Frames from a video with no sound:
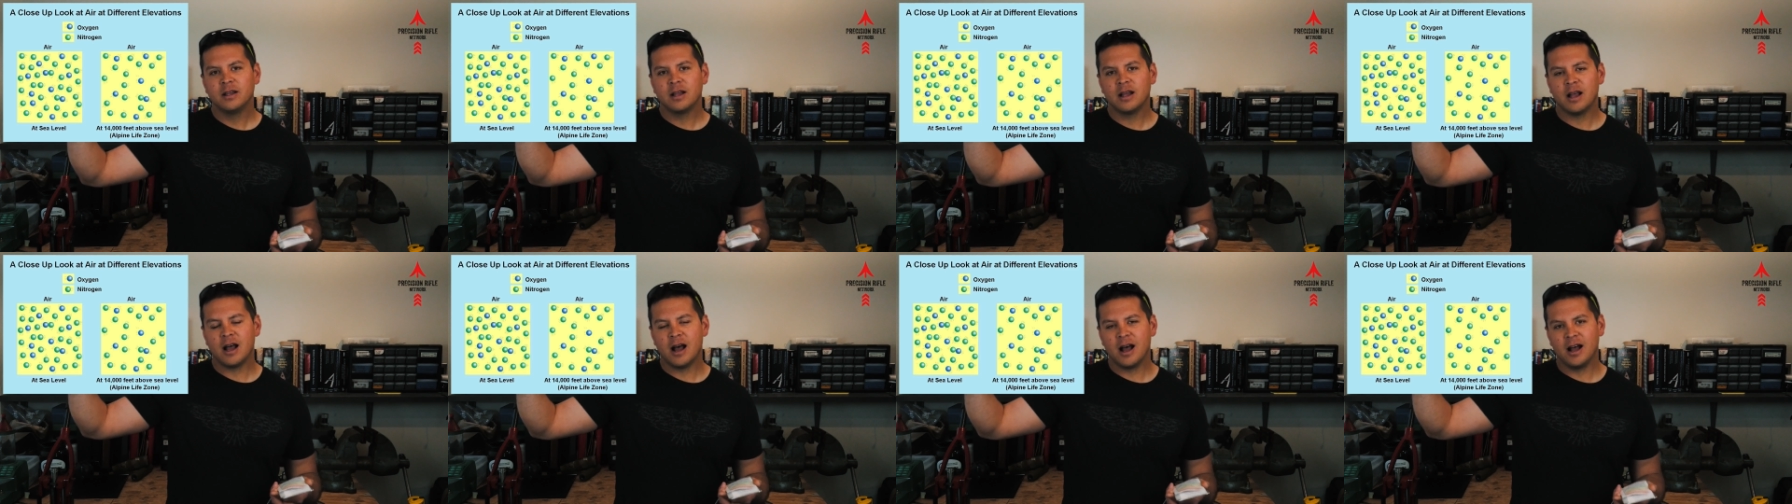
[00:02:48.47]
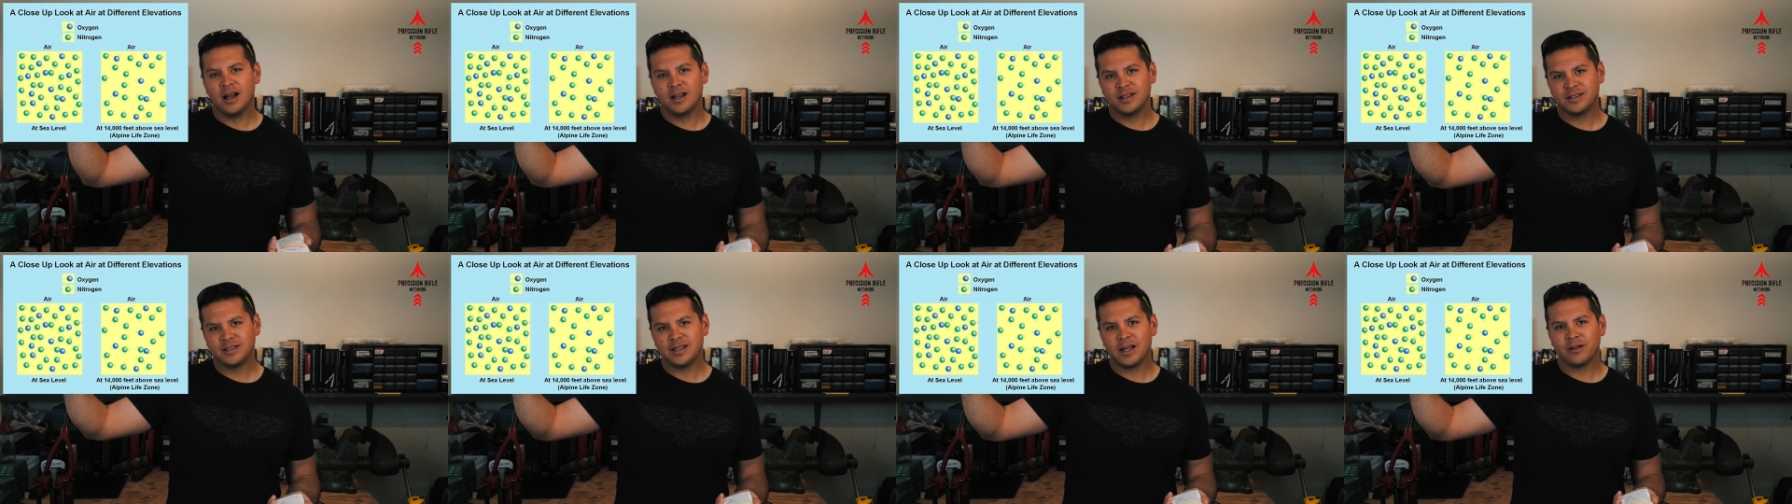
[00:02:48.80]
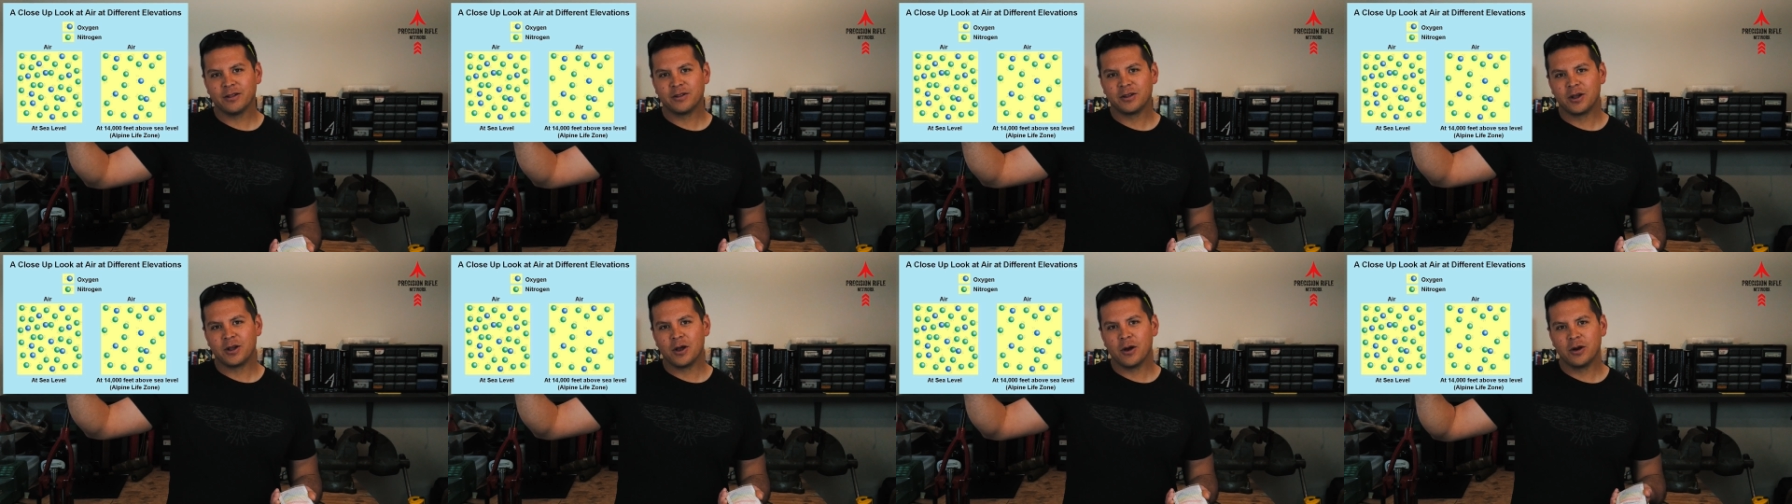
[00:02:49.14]

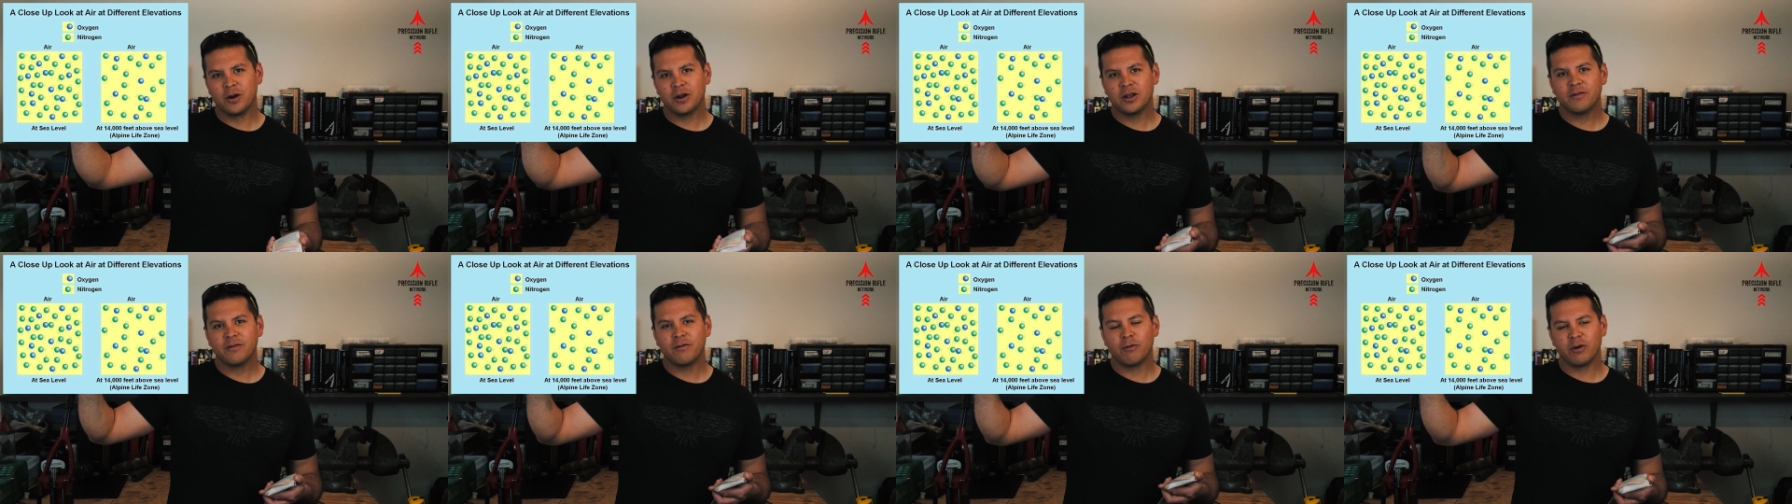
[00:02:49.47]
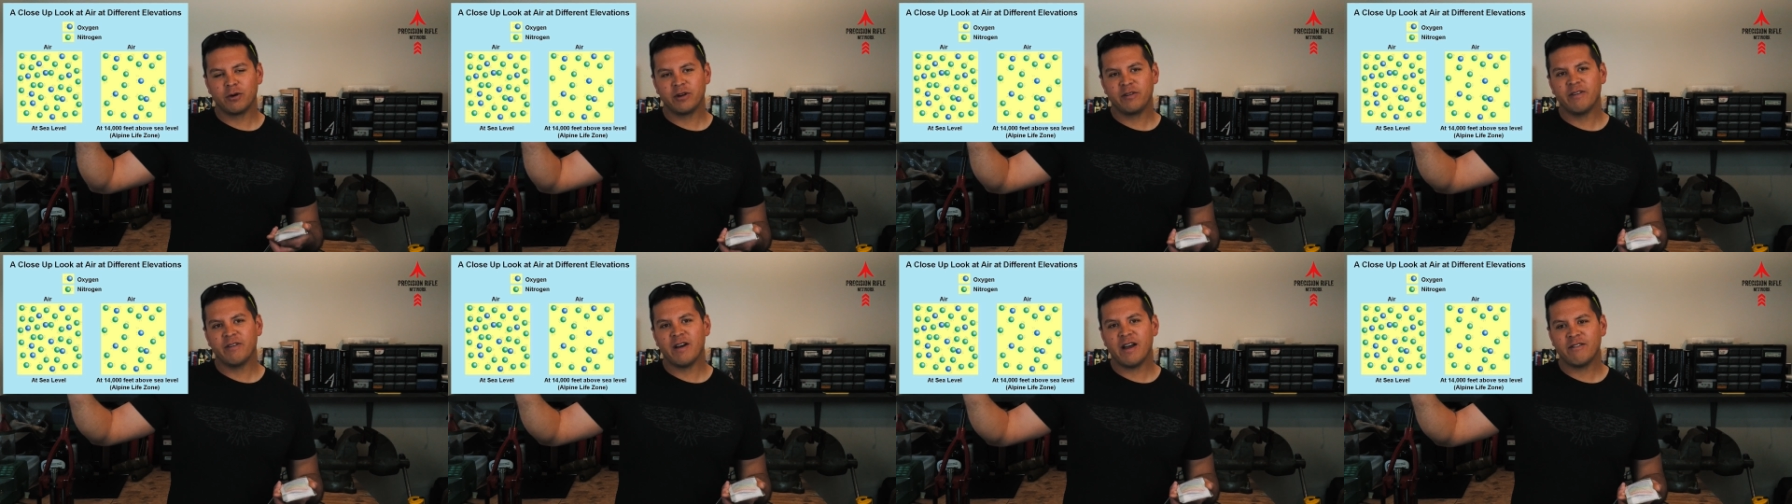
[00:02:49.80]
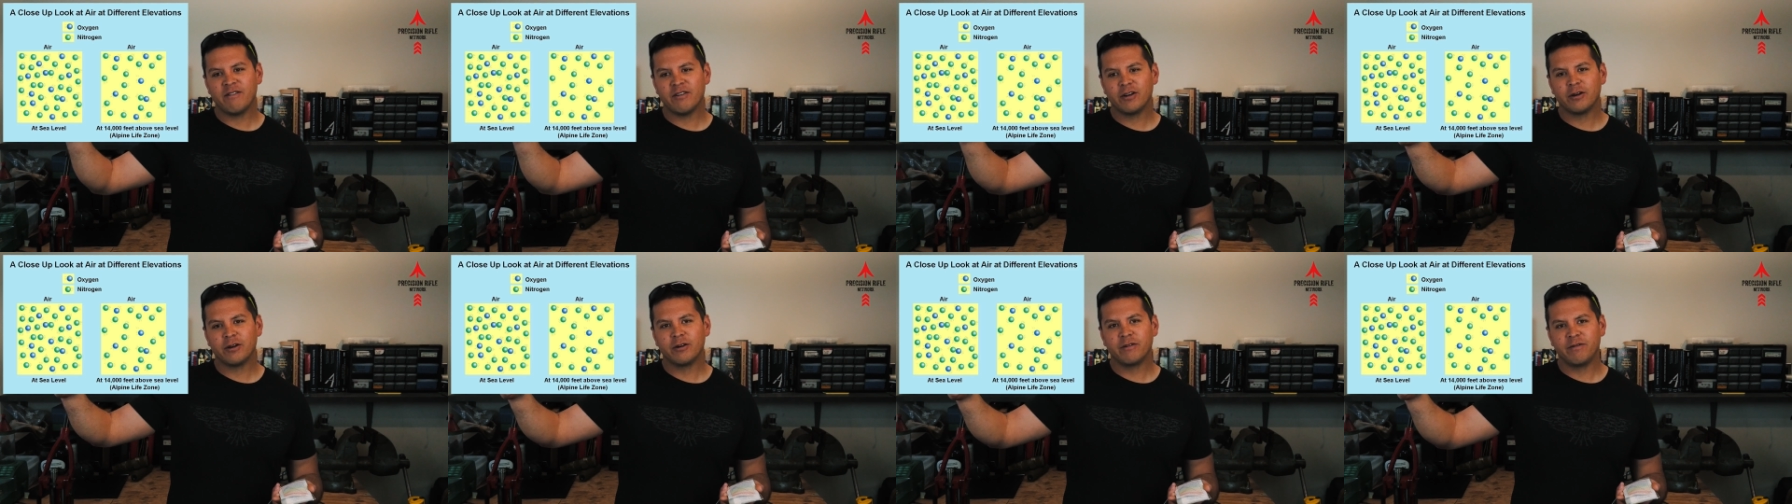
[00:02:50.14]
South Dakota,
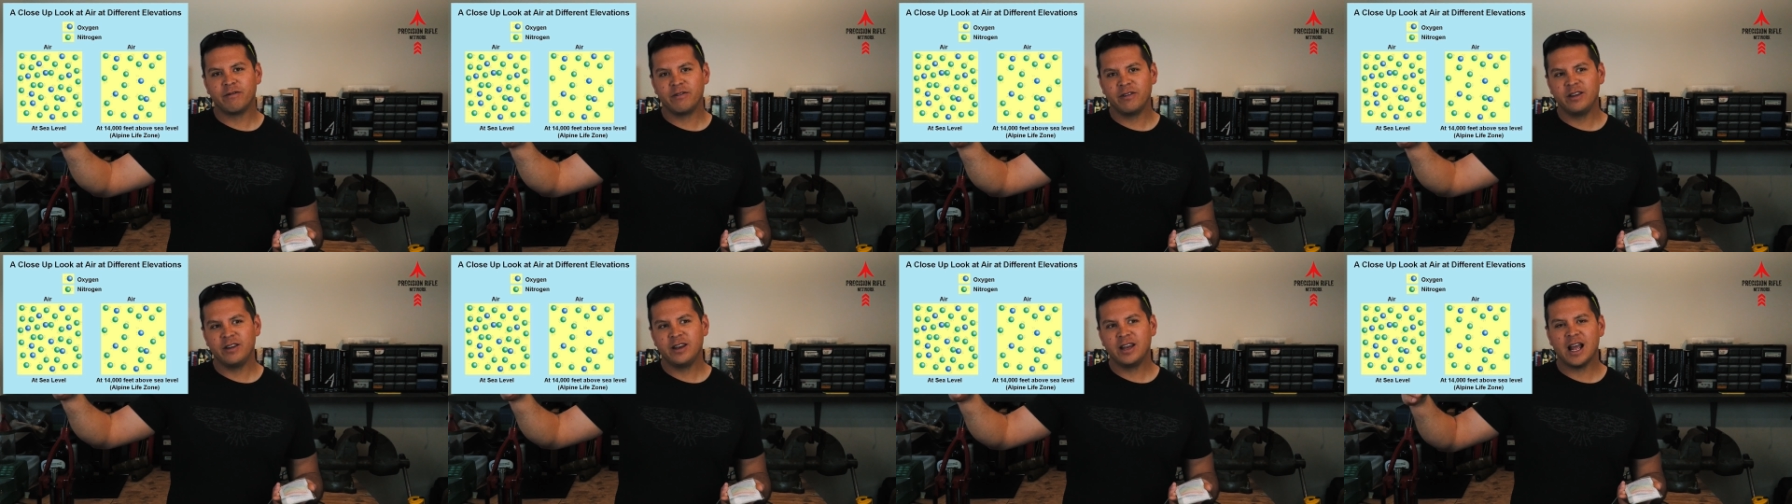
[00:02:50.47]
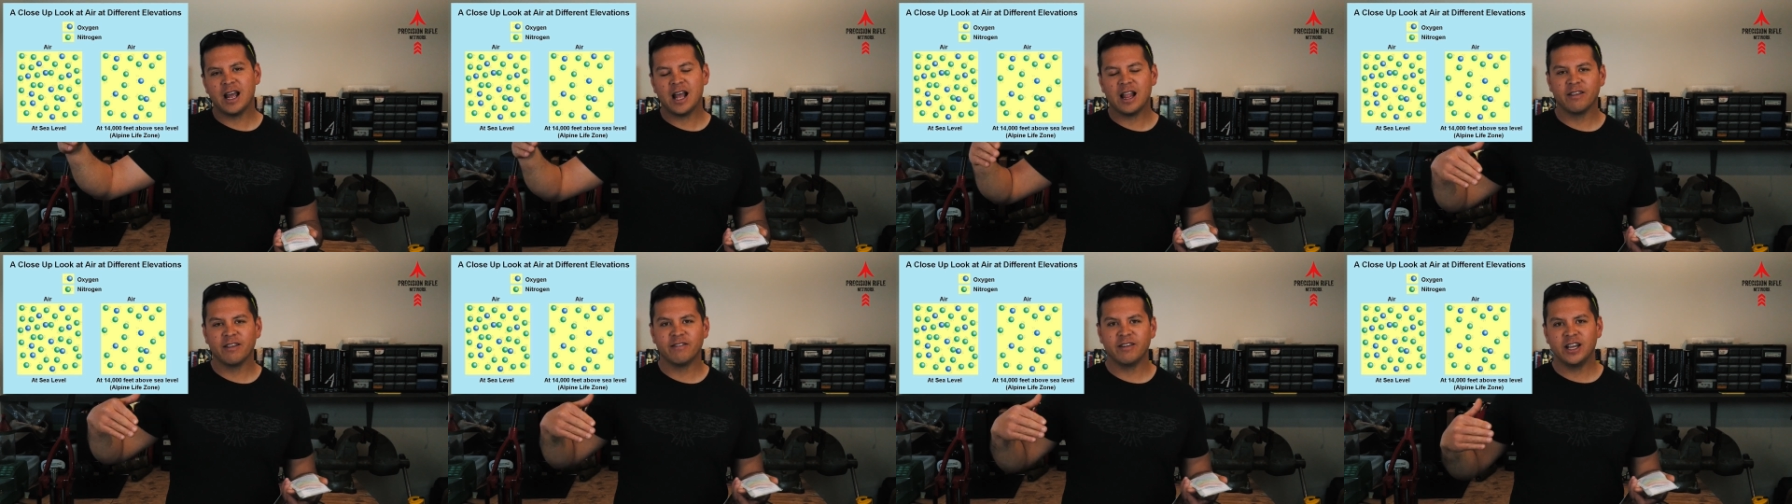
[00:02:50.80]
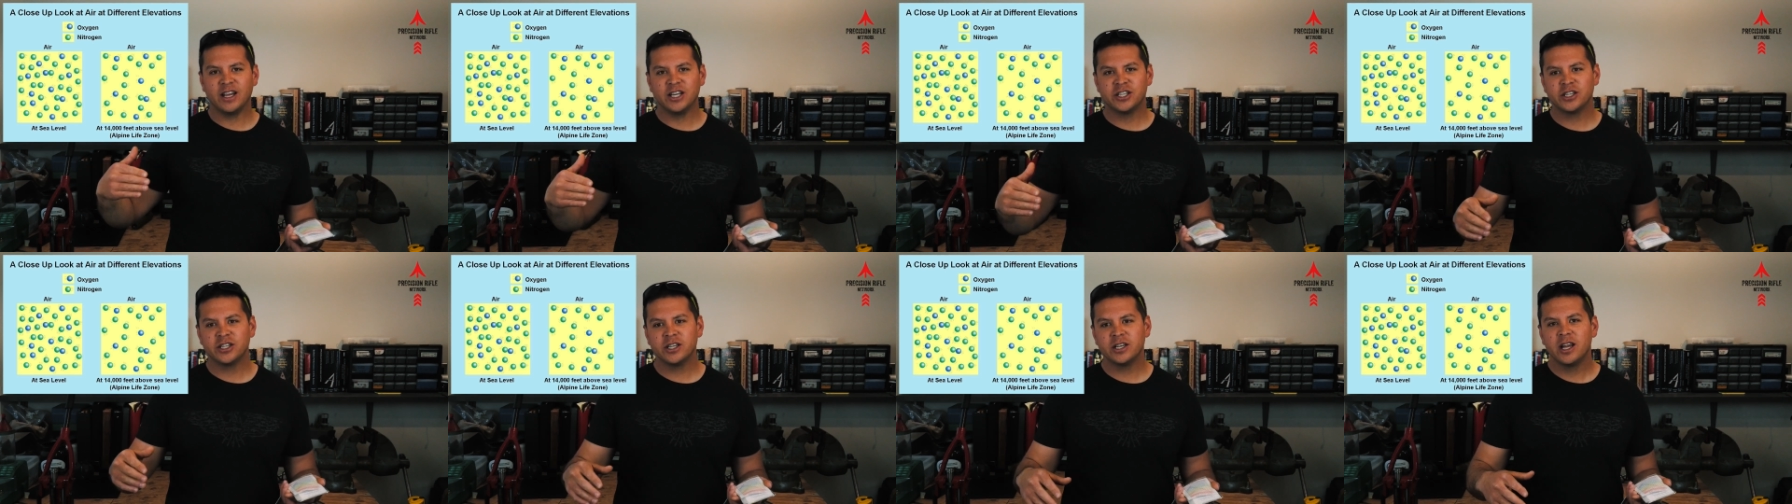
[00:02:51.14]
4,500 feet
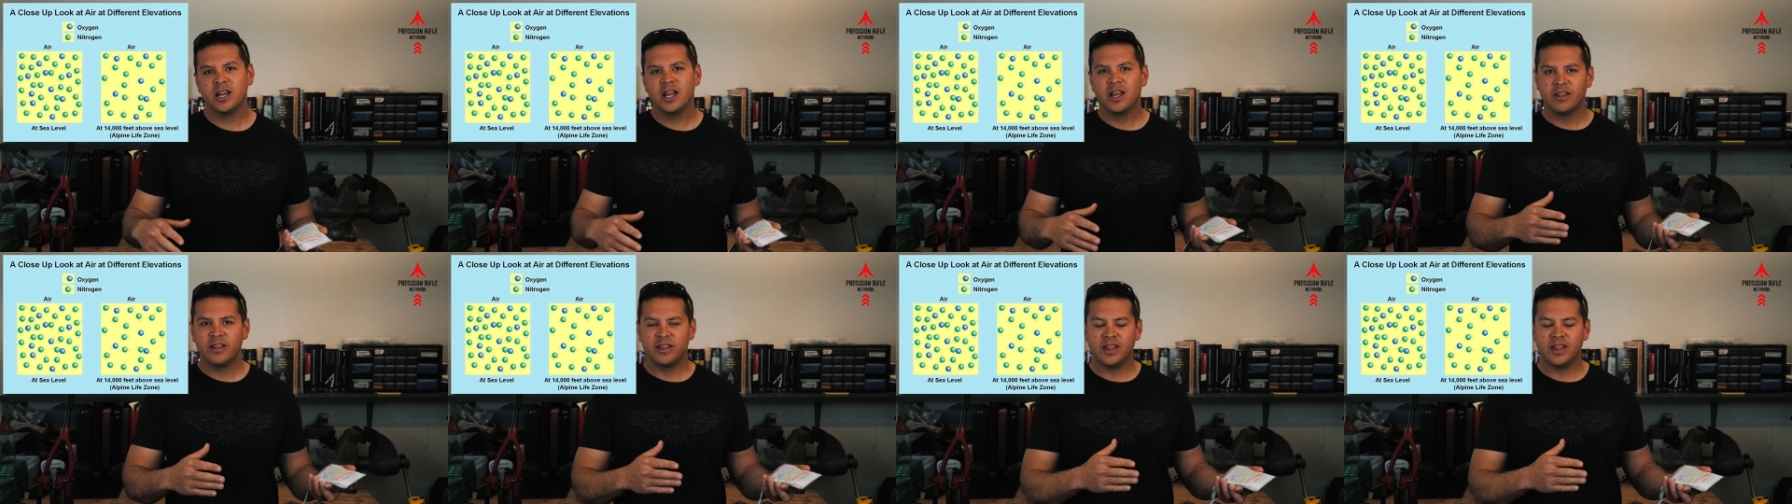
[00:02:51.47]
elevation,